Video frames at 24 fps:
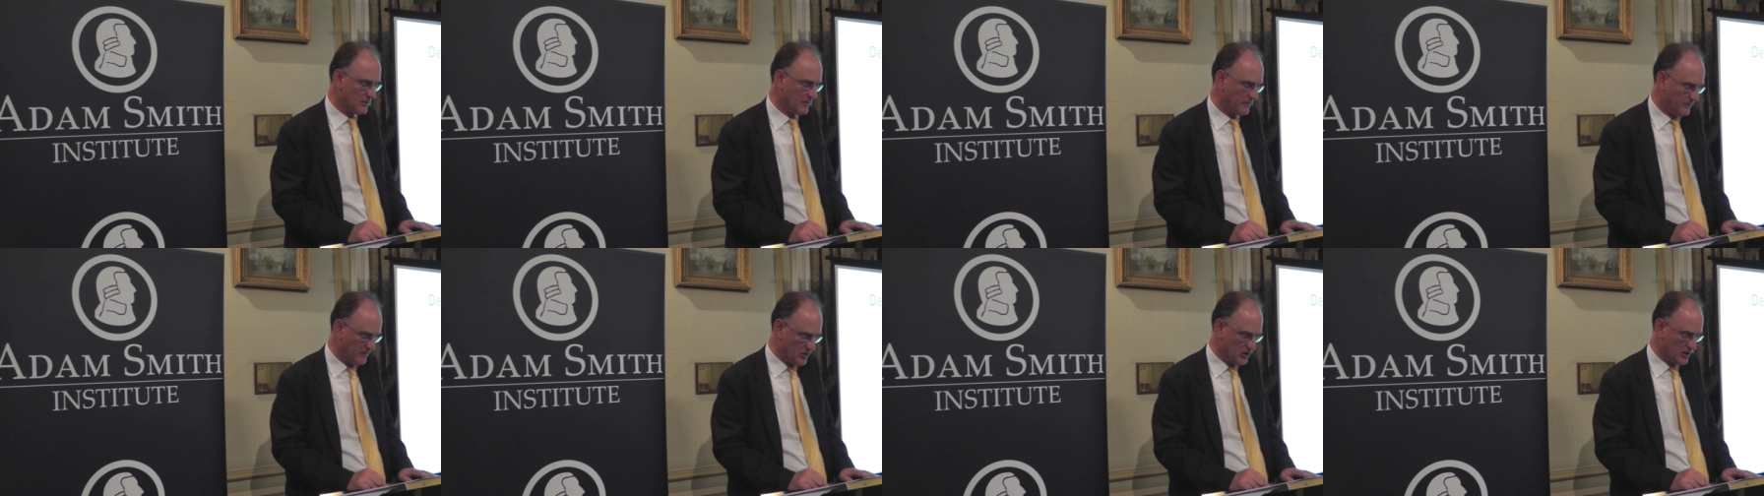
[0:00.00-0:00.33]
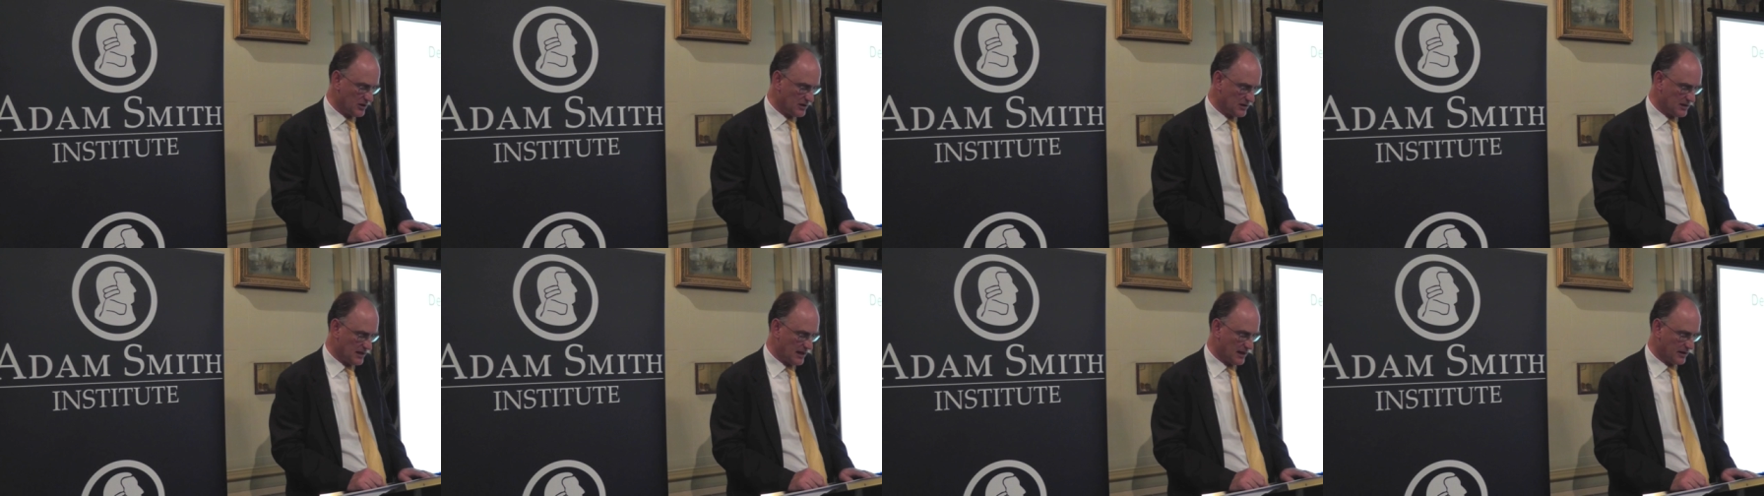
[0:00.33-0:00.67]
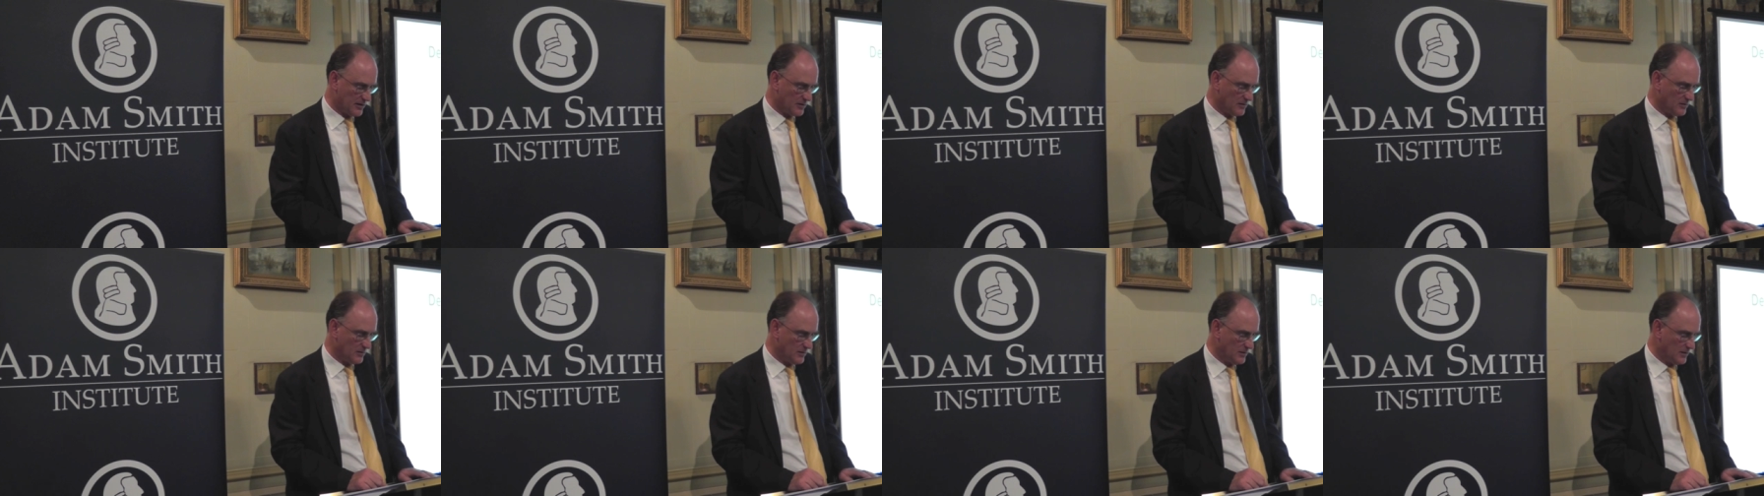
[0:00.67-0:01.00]
of fishing
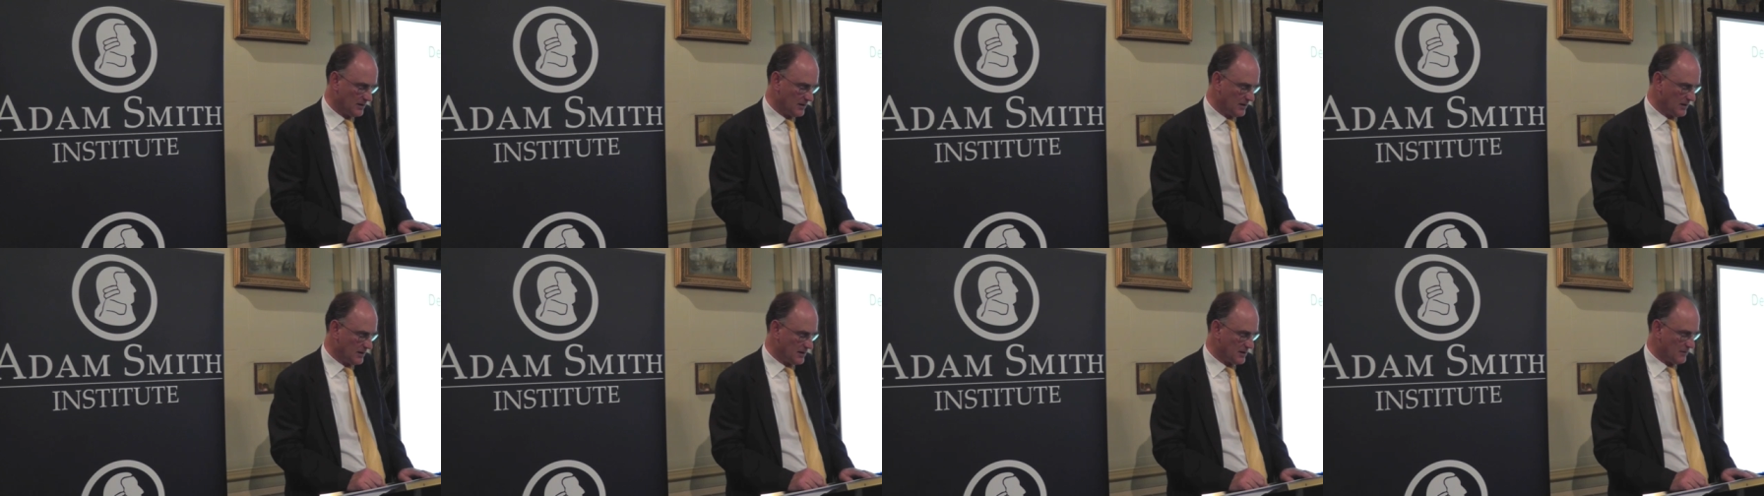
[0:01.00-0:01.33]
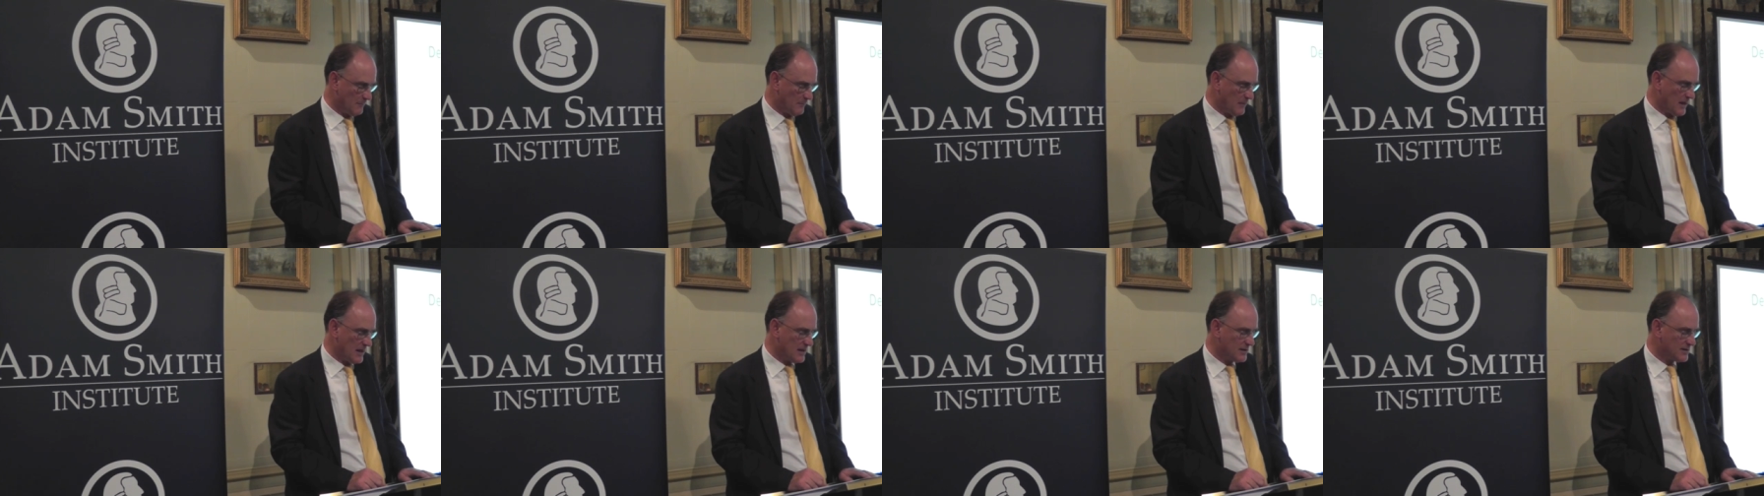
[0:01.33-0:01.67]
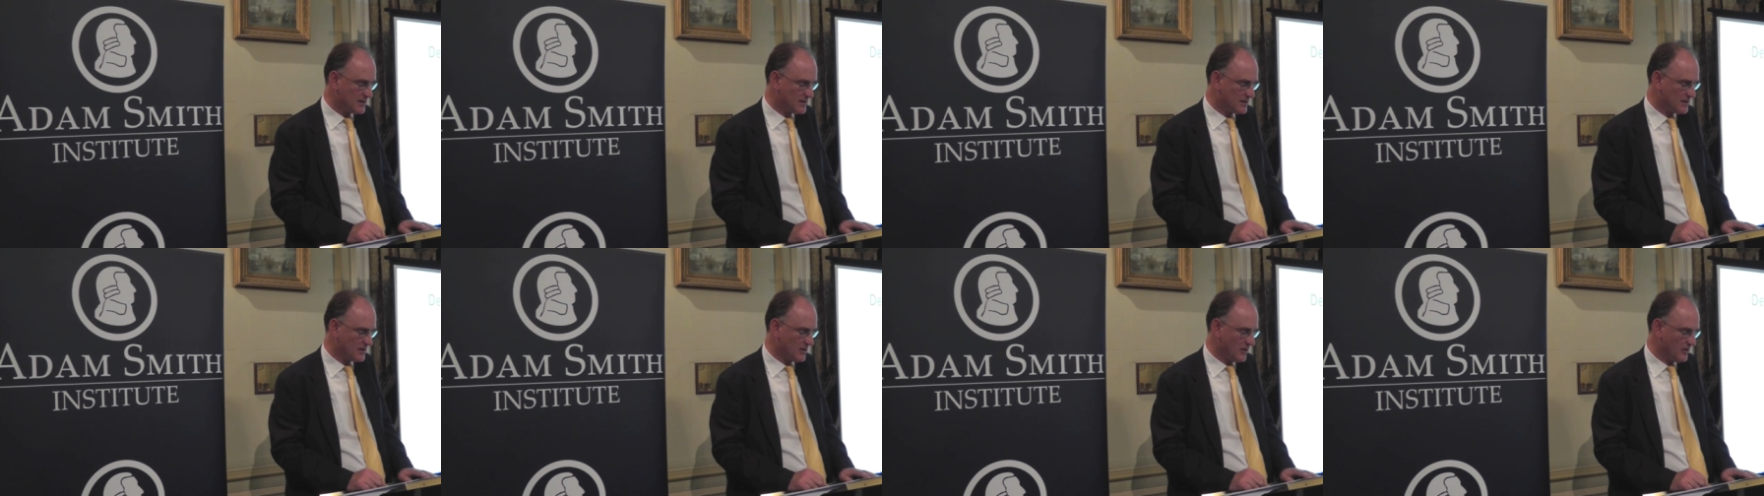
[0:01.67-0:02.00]
tackle
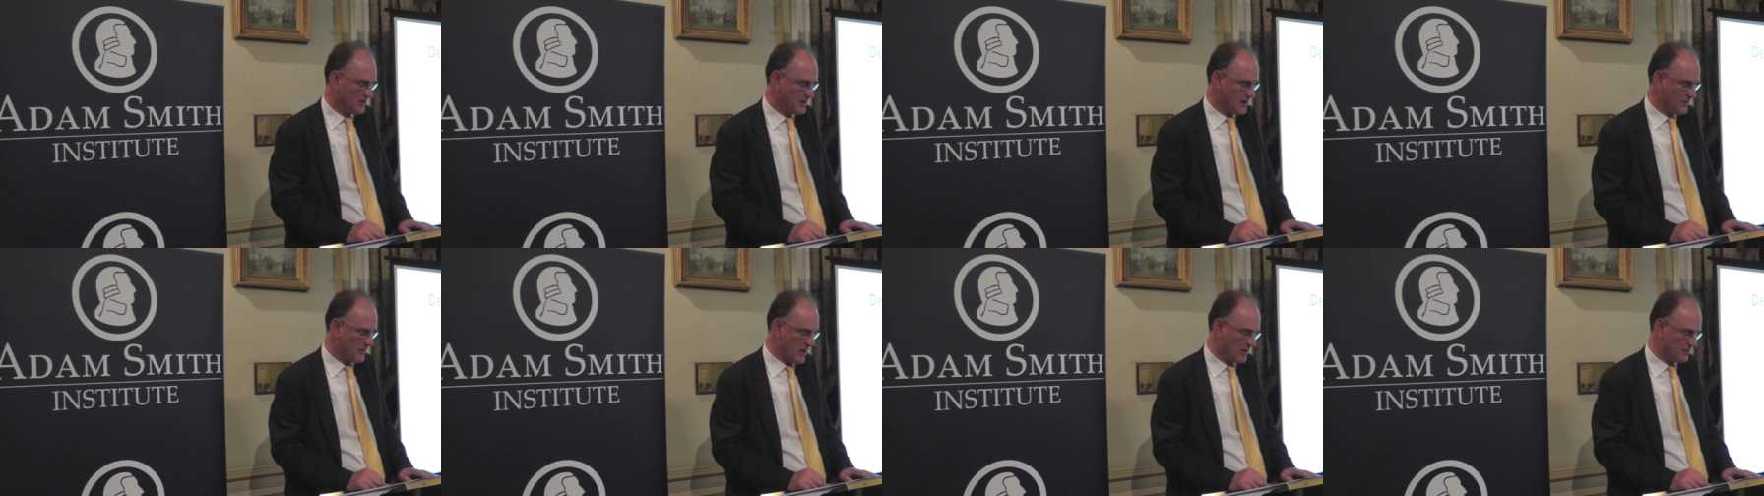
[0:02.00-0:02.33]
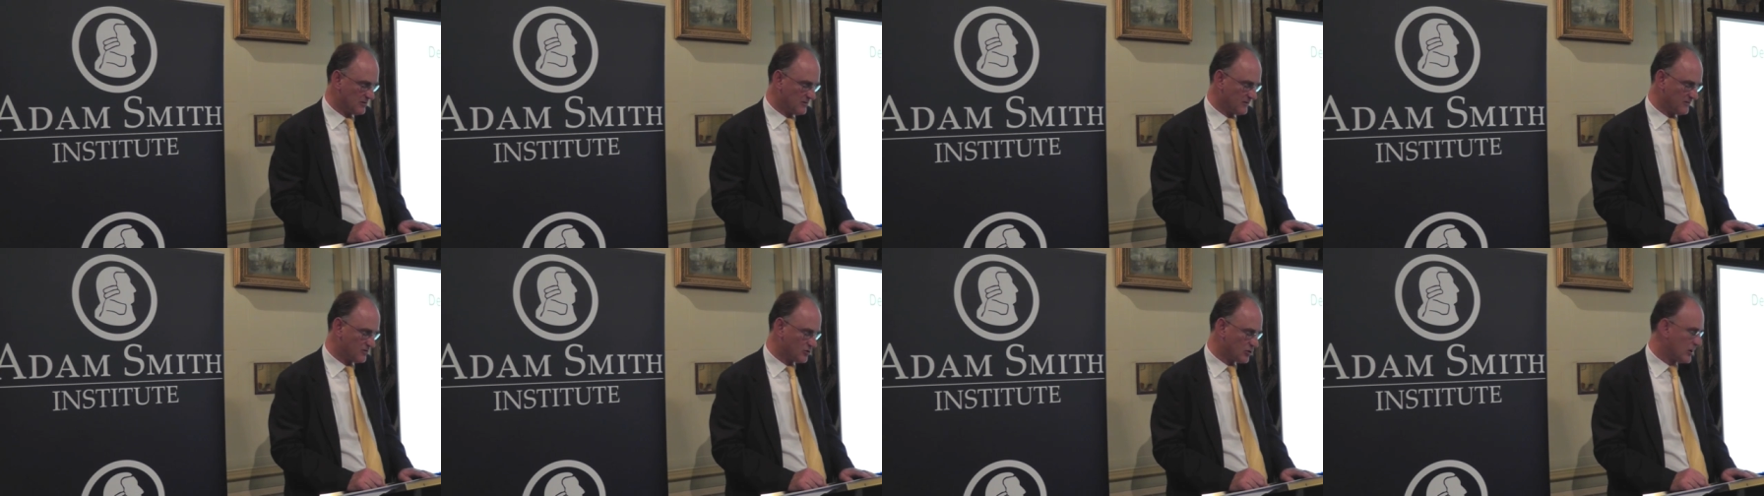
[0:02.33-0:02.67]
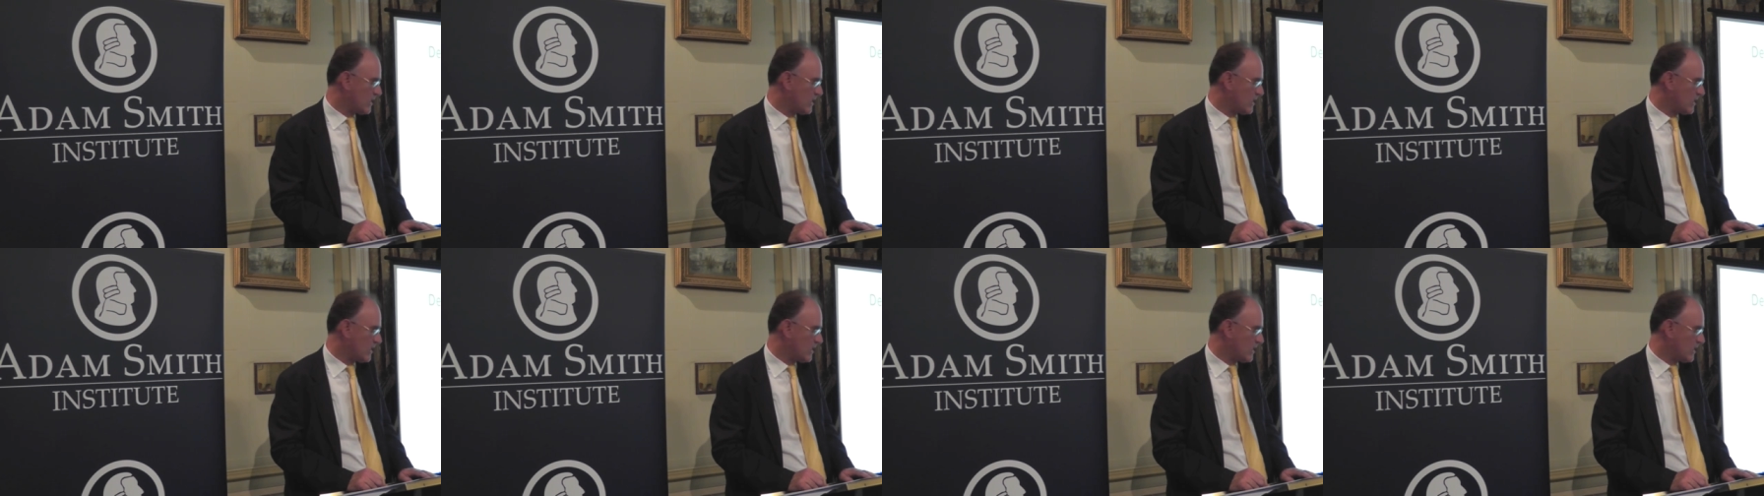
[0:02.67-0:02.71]
depends on the amount of